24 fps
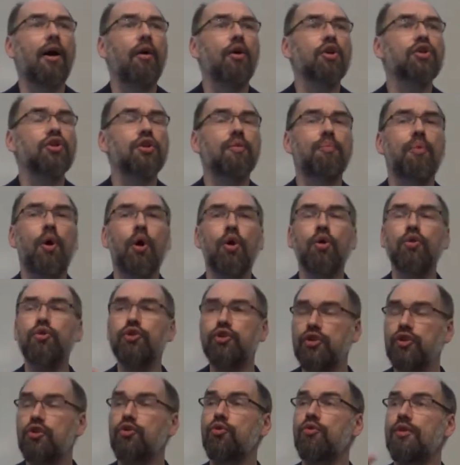
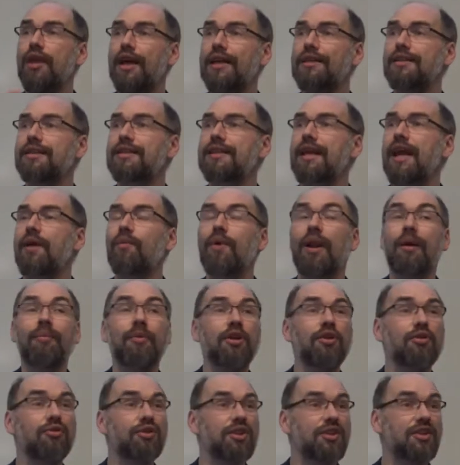suppose you then say, well, I'm going
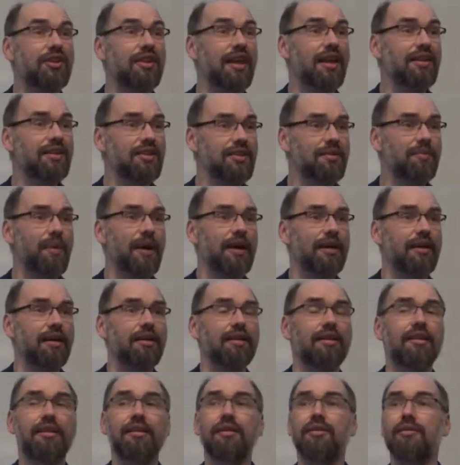to use
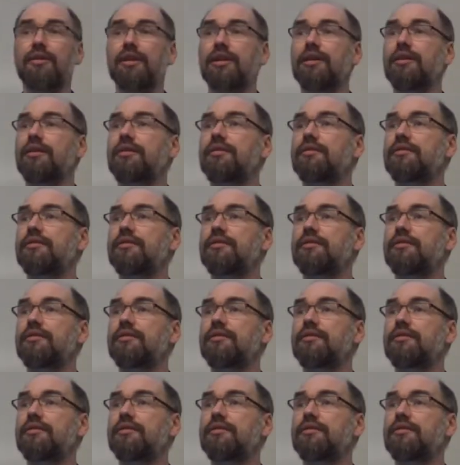sense-making theory,